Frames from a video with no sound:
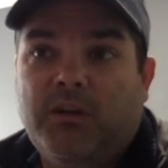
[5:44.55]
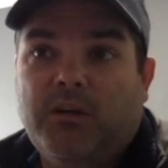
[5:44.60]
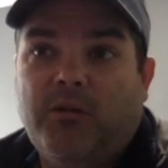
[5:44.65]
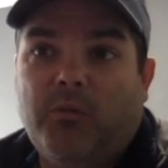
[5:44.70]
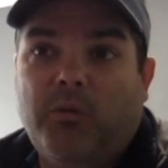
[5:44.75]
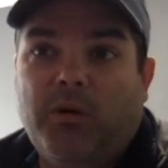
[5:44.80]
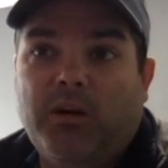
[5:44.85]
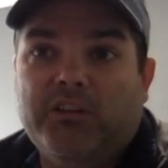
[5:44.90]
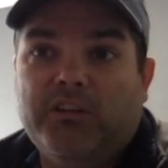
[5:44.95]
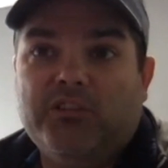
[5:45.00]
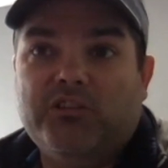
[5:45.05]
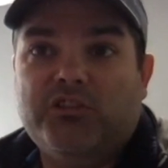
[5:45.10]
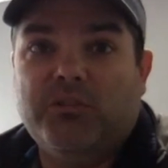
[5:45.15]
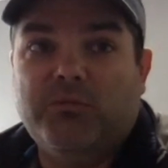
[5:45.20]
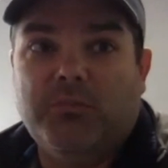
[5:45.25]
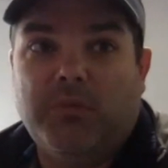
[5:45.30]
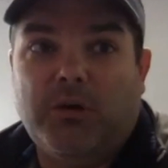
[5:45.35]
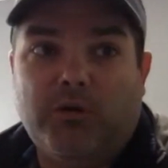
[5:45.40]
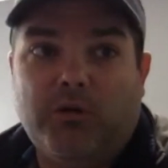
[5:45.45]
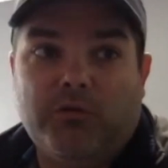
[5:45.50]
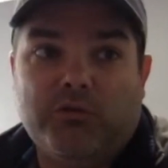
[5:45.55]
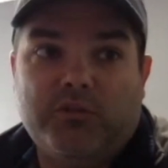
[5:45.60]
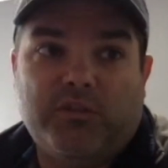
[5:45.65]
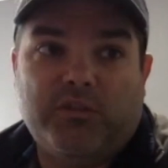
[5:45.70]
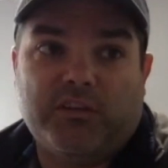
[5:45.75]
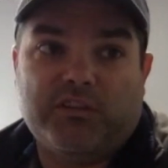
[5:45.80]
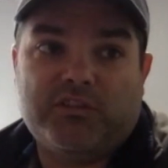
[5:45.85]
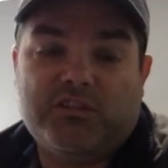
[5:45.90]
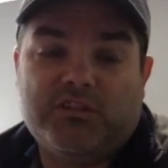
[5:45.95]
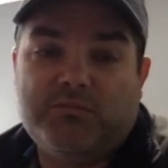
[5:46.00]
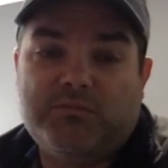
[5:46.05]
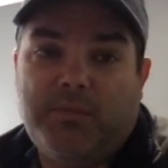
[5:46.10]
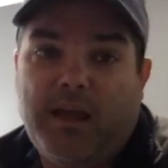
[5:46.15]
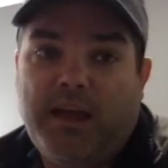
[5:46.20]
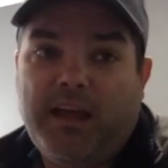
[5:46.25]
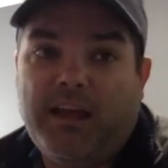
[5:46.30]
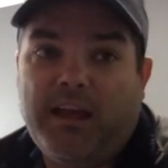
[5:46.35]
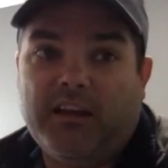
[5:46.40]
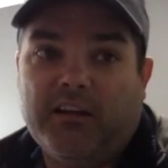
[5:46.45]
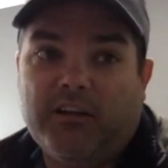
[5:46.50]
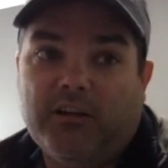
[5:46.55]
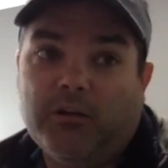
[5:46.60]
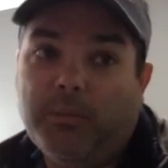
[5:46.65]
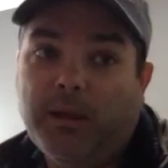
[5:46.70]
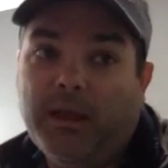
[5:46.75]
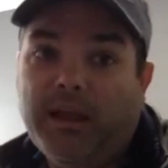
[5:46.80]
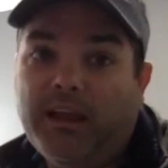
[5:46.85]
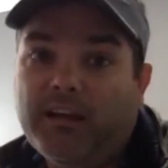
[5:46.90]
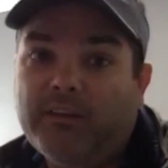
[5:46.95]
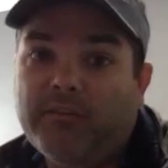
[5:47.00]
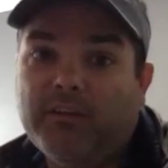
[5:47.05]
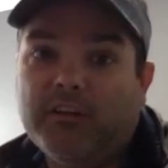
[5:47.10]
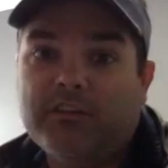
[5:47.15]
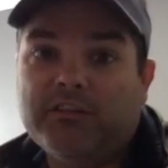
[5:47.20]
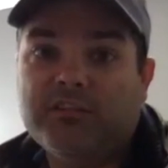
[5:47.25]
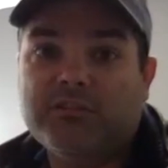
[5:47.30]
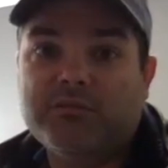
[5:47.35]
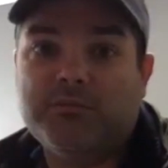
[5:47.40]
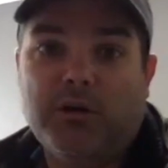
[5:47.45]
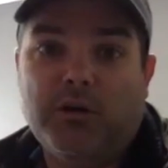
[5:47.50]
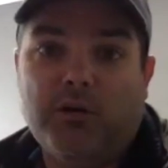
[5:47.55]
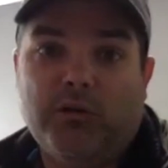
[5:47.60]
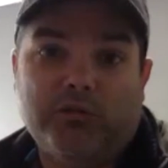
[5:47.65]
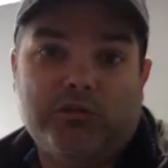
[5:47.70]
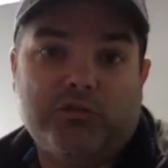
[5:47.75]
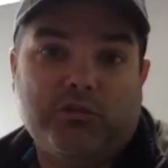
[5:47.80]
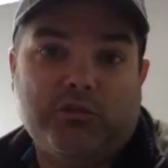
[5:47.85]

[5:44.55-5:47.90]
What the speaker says: why you should mulch versus bag, or bag versus mulch,